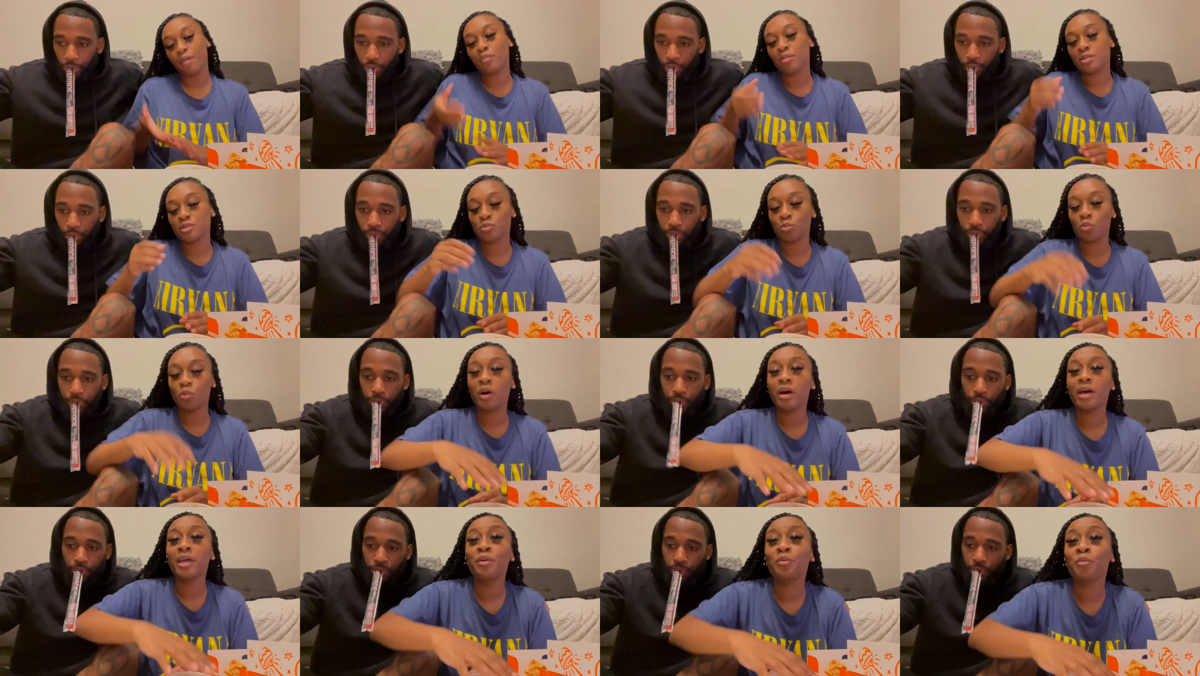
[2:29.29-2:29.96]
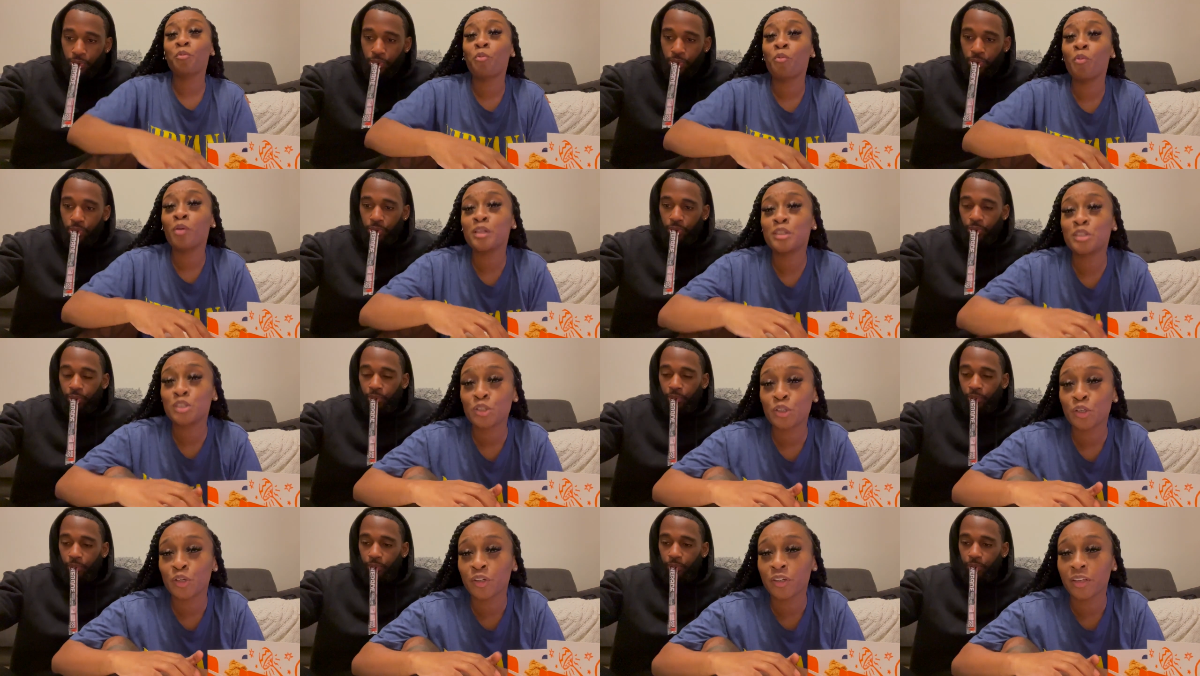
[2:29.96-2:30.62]
Speaker 1: it was one
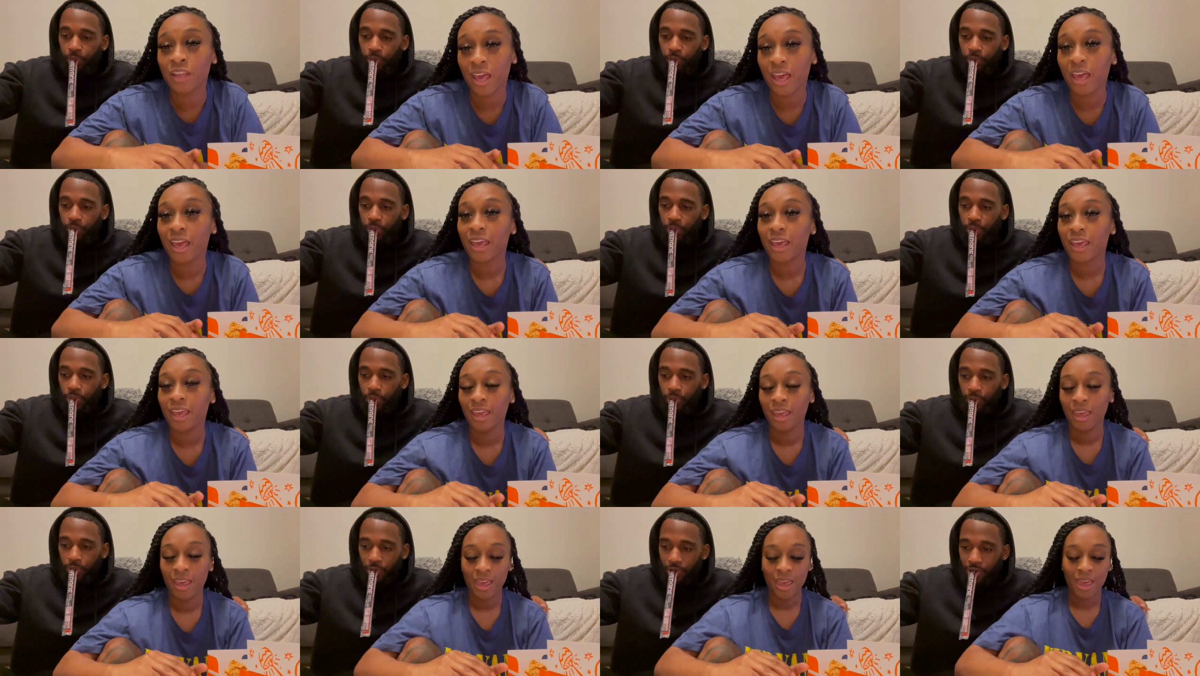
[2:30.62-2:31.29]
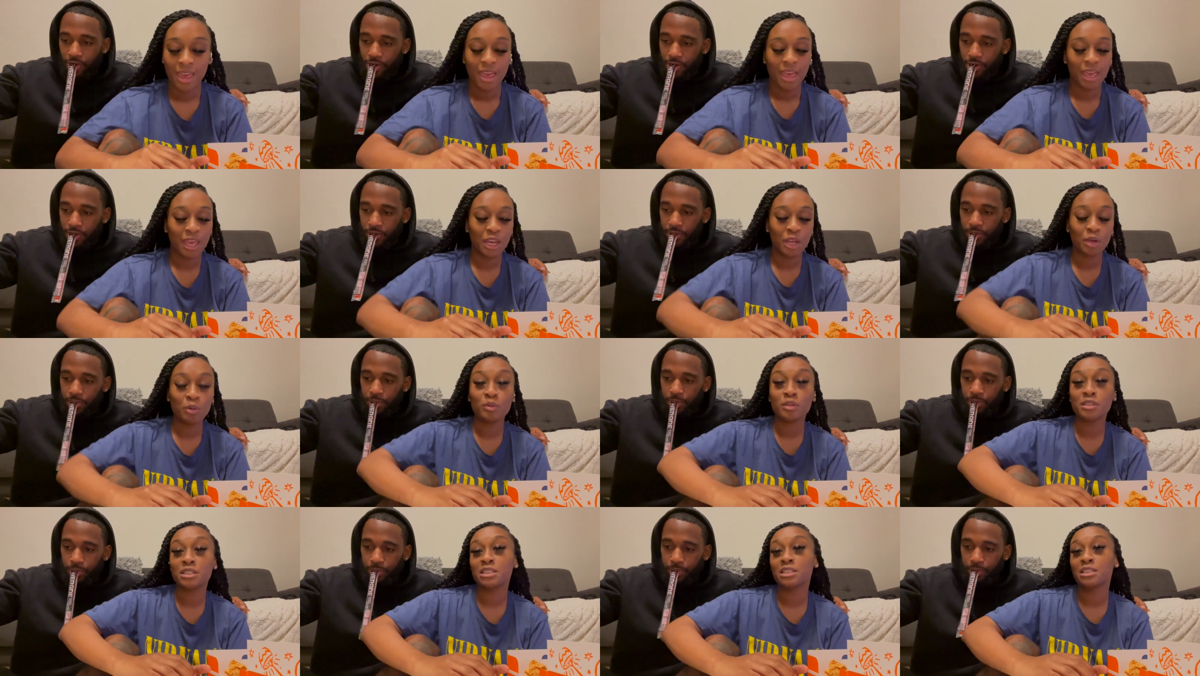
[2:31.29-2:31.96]
winter day and
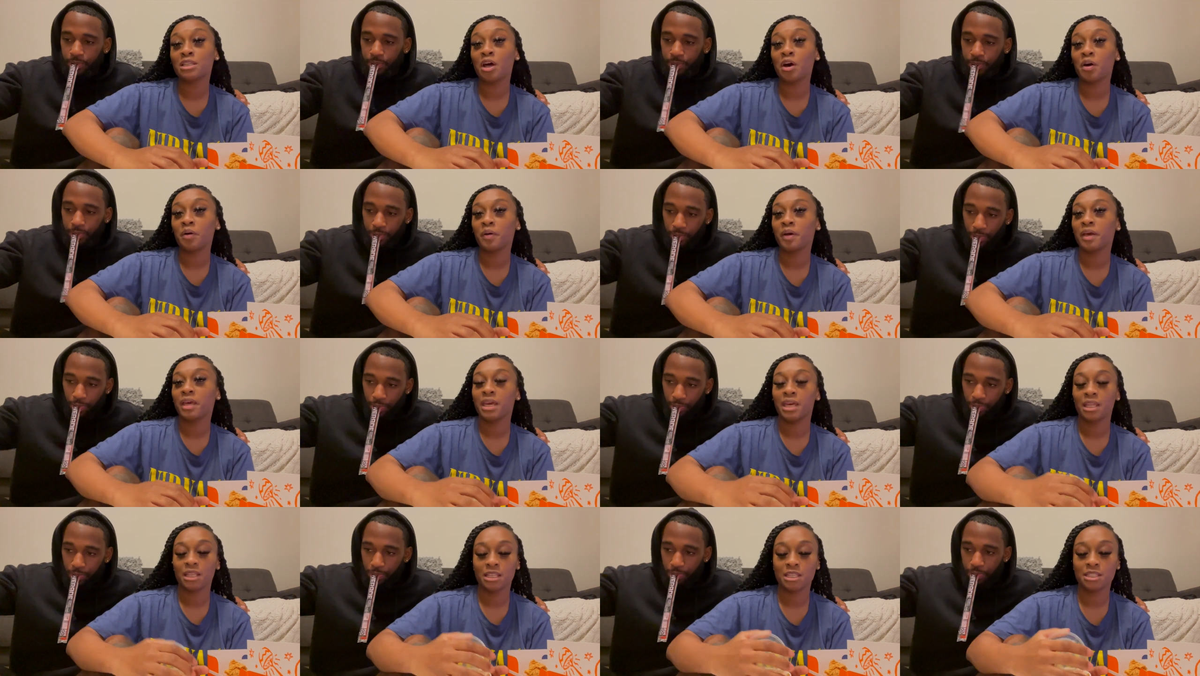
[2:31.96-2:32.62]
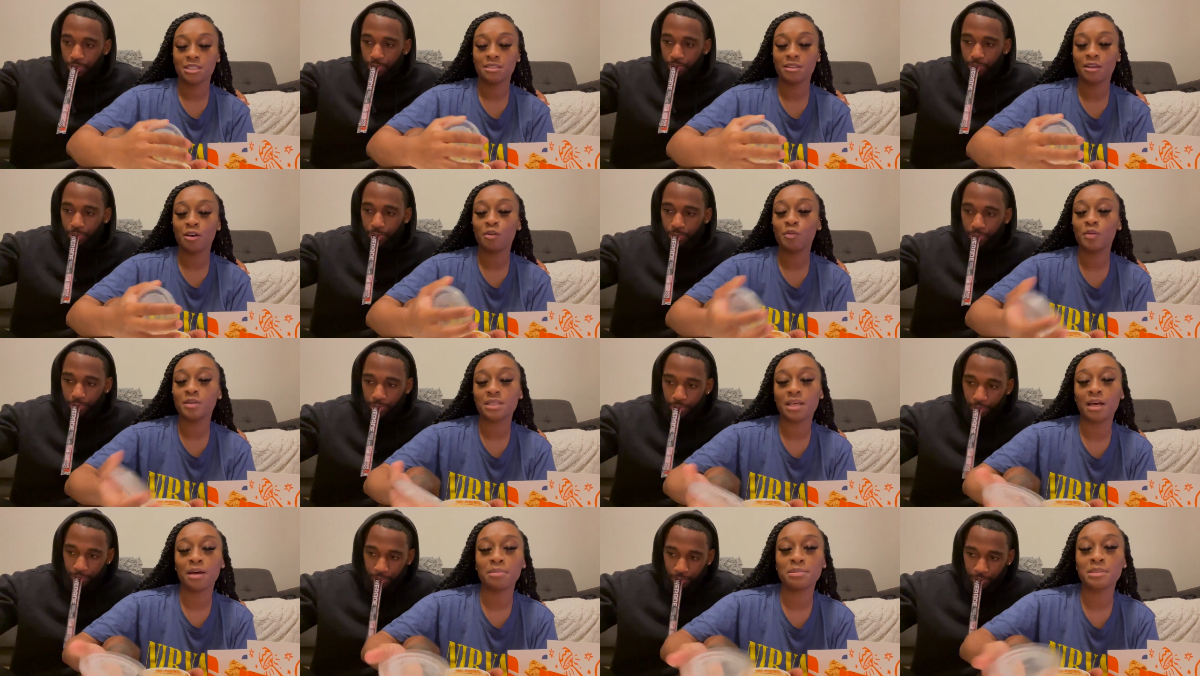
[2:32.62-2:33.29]
it was snowing and the snow
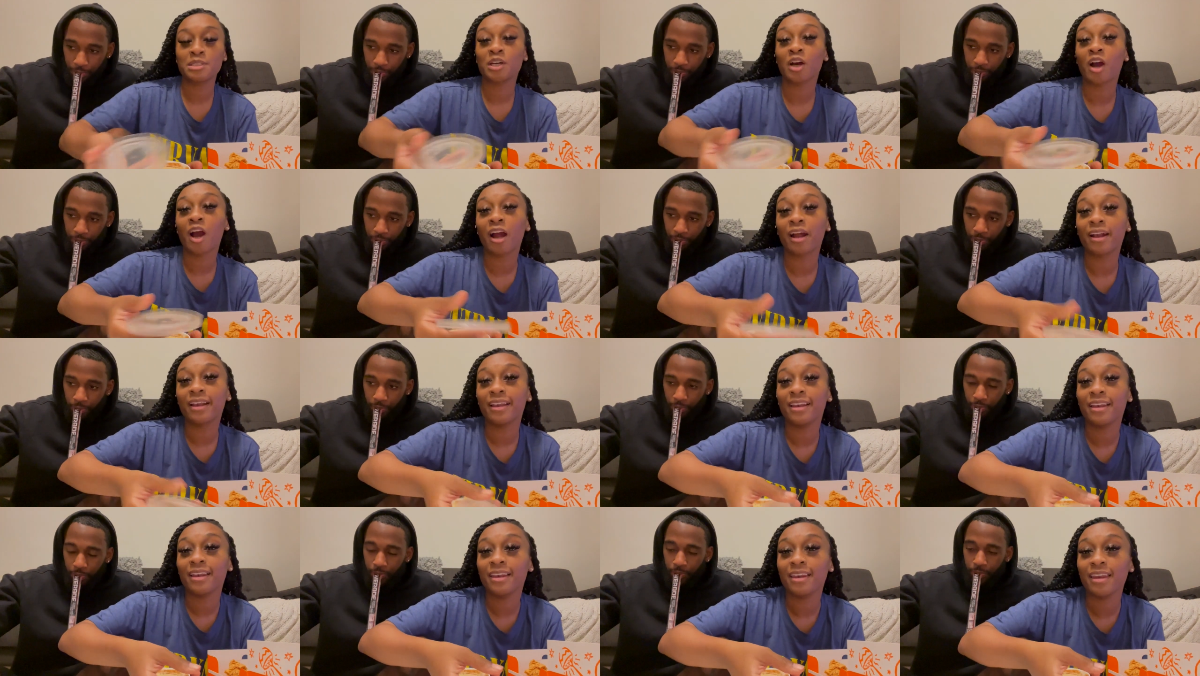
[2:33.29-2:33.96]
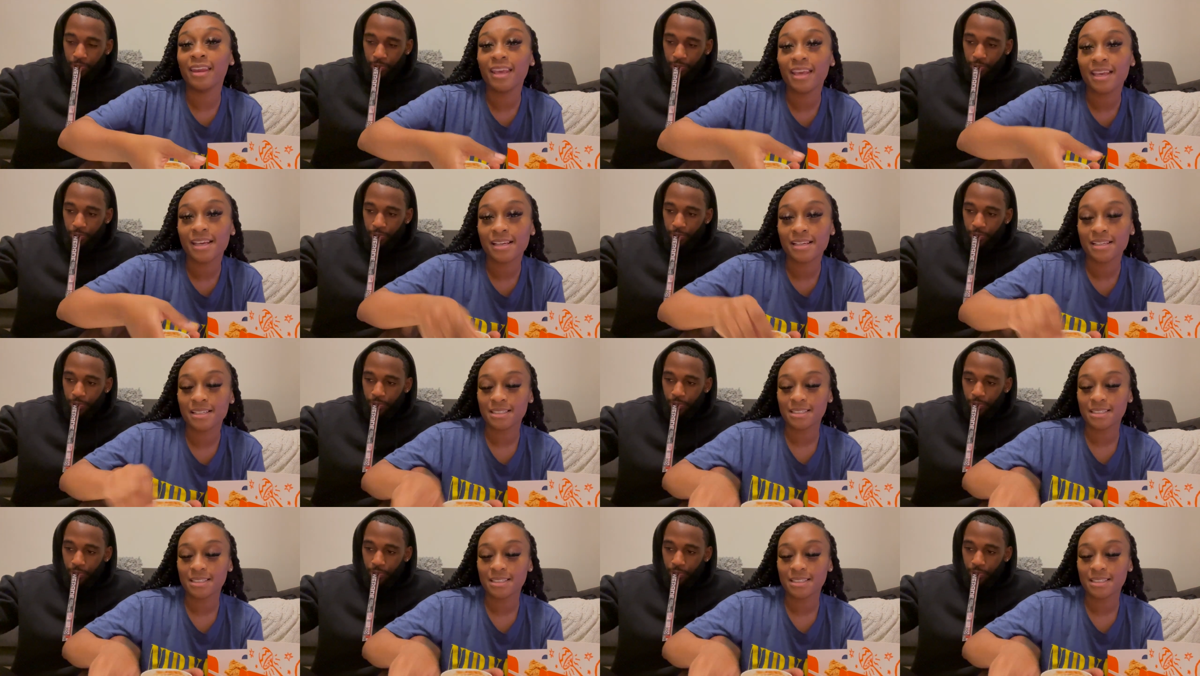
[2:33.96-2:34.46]
was up to our knees